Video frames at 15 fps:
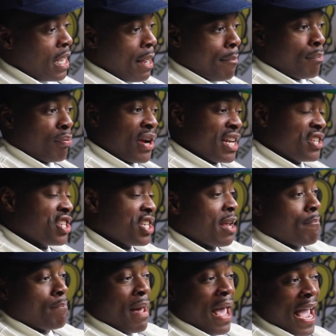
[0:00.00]
and bring
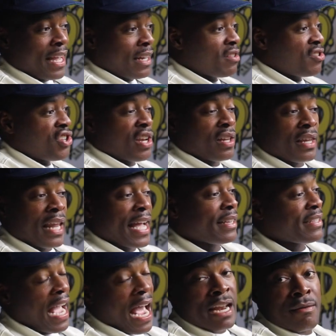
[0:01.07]
shit back and shit
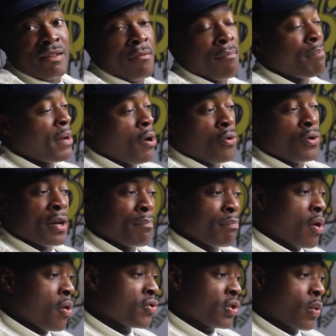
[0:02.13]
like that in the building, bro.